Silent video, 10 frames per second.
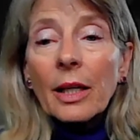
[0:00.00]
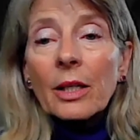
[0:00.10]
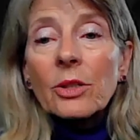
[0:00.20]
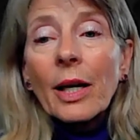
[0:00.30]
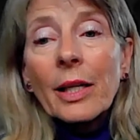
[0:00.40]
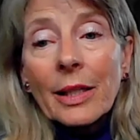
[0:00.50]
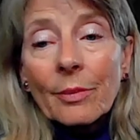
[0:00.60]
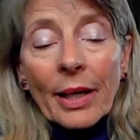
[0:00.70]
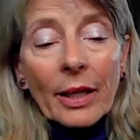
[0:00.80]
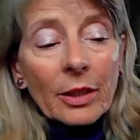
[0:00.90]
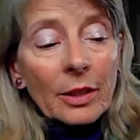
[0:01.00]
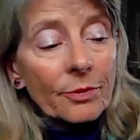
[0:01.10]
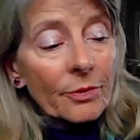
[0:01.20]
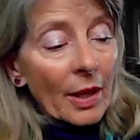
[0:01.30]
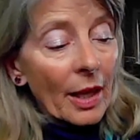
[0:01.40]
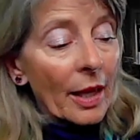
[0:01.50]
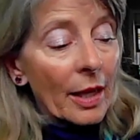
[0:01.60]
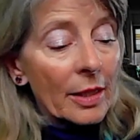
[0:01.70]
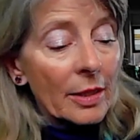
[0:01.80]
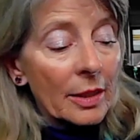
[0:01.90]
and trying to get better.
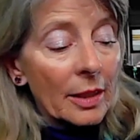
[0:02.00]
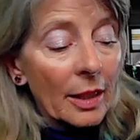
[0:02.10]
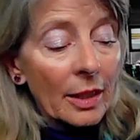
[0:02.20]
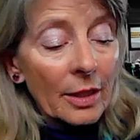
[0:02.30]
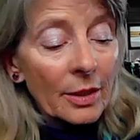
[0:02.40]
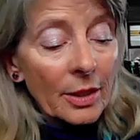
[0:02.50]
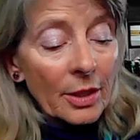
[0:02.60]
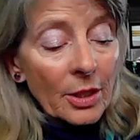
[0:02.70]
And